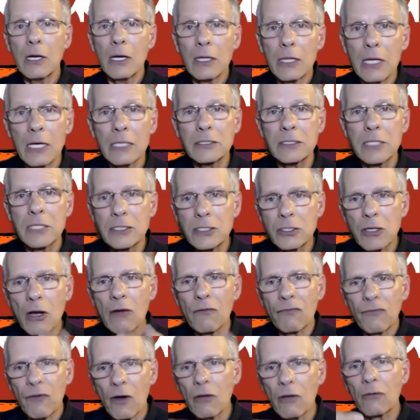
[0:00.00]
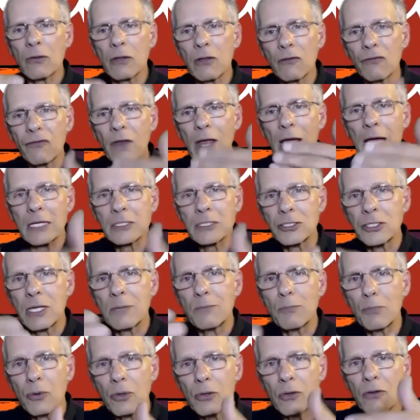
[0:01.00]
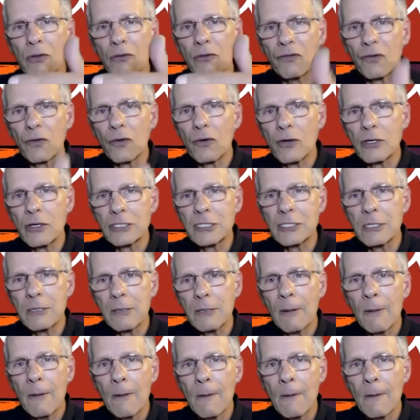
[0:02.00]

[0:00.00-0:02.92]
they start following the flash deeper into the forest,